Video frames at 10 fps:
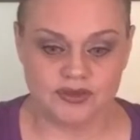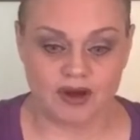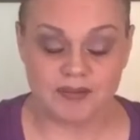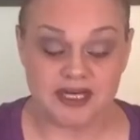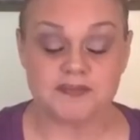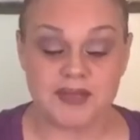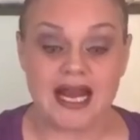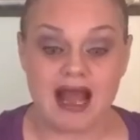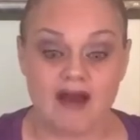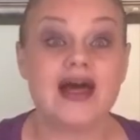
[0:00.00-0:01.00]
or I'm gonna explain
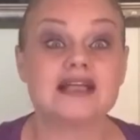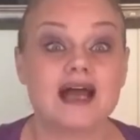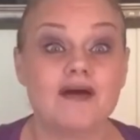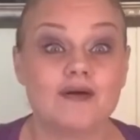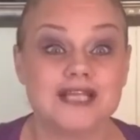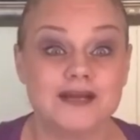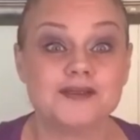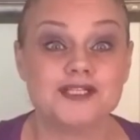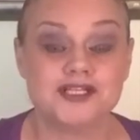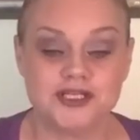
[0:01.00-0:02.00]
how that's how I was able
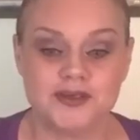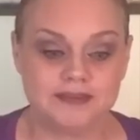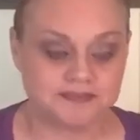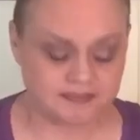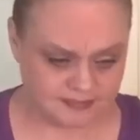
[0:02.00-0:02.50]
to do it.